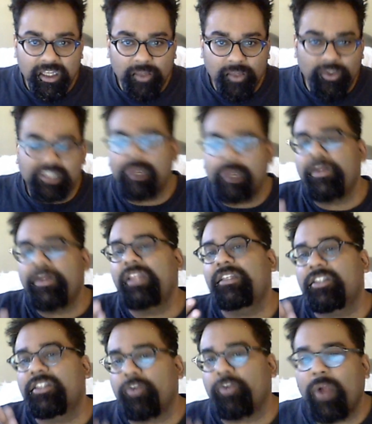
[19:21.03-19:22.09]
When somebody
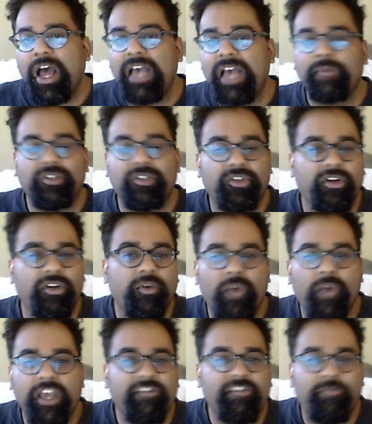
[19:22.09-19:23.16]
describes a certain
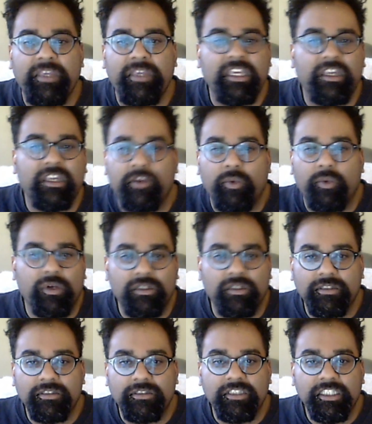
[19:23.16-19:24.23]
way of being in the
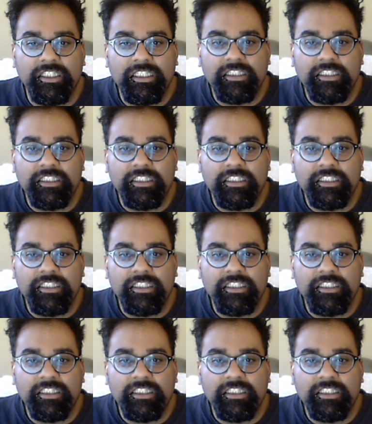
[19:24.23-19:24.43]
world